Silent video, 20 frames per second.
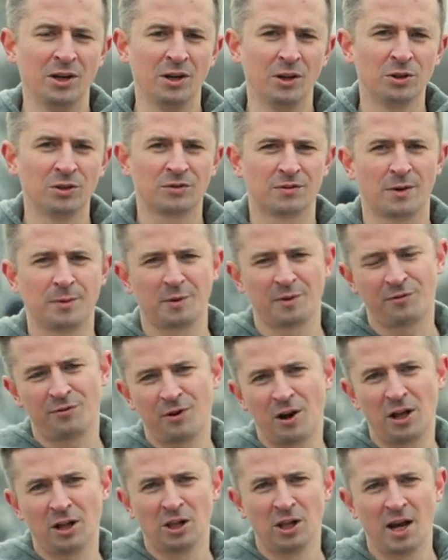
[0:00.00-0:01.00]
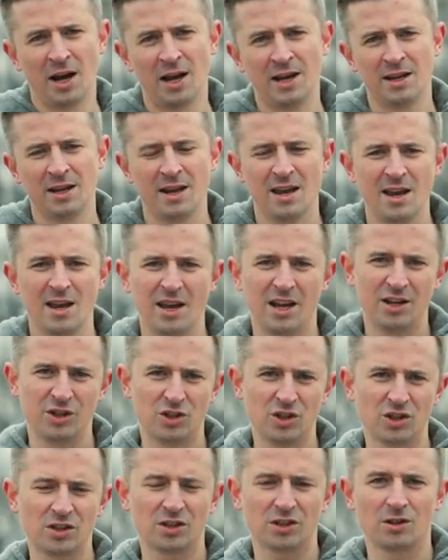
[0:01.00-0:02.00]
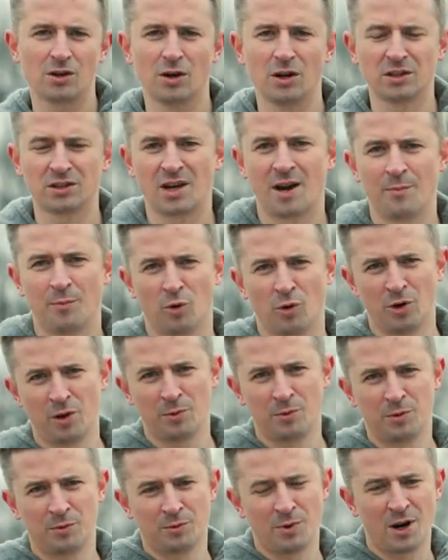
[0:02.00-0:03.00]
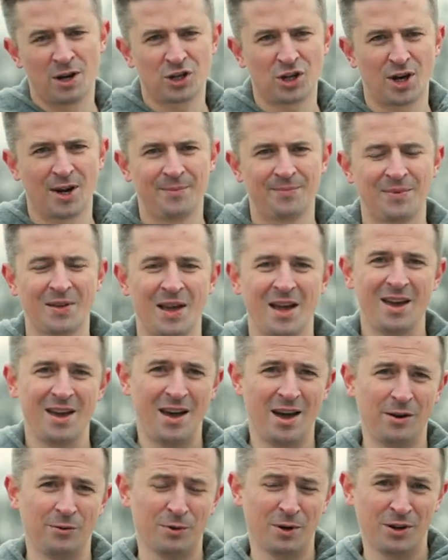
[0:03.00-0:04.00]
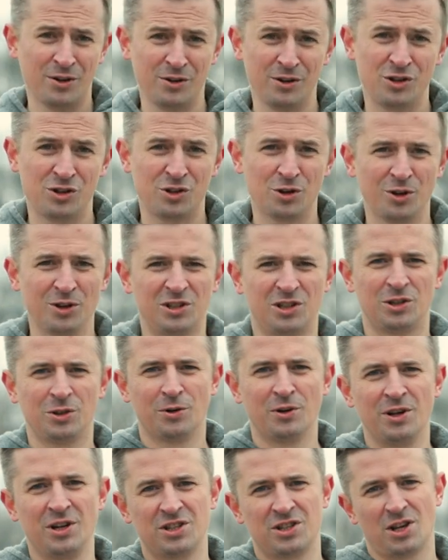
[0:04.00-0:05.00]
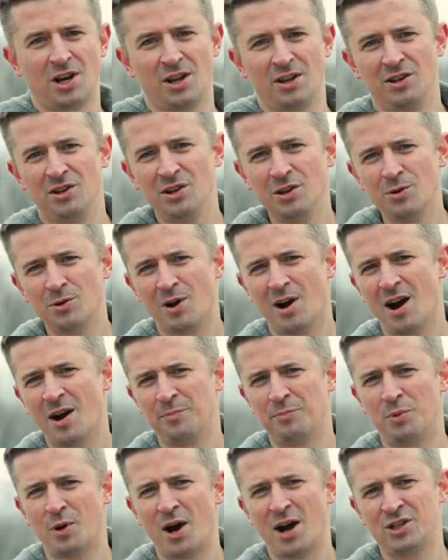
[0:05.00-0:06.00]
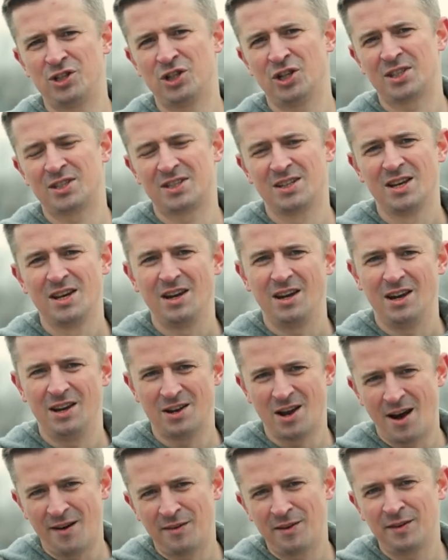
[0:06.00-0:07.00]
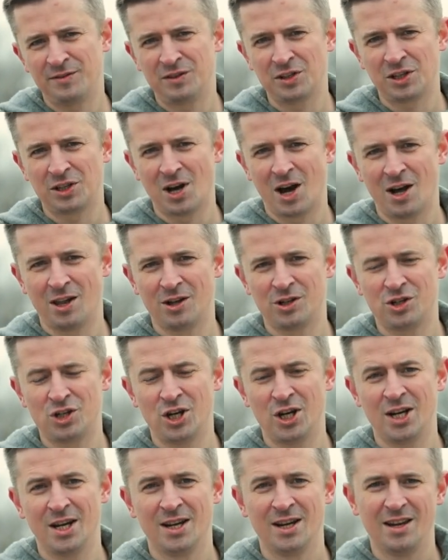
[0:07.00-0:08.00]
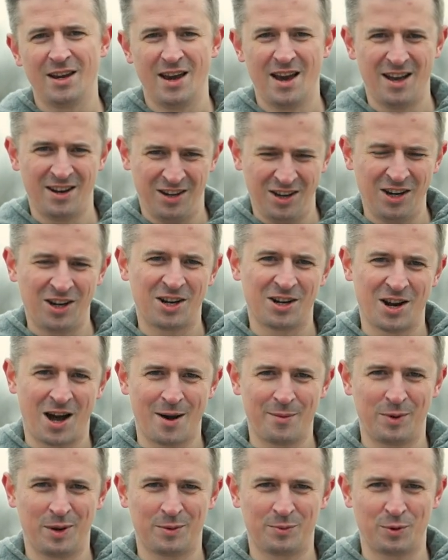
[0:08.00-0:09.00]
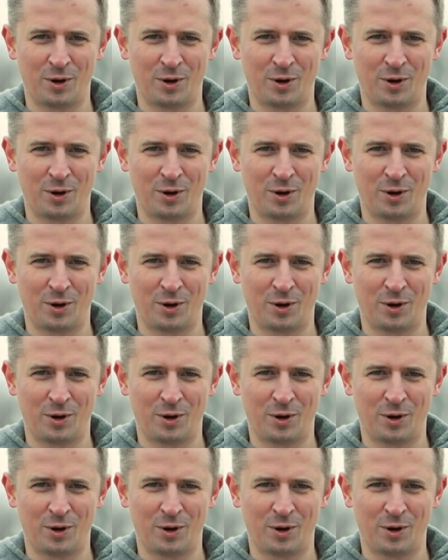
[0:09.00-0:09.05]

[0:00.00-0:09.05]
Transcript: news from the front line and just across our border with Russia, and rather enjoy stories on new art projects, innovative technology, and economic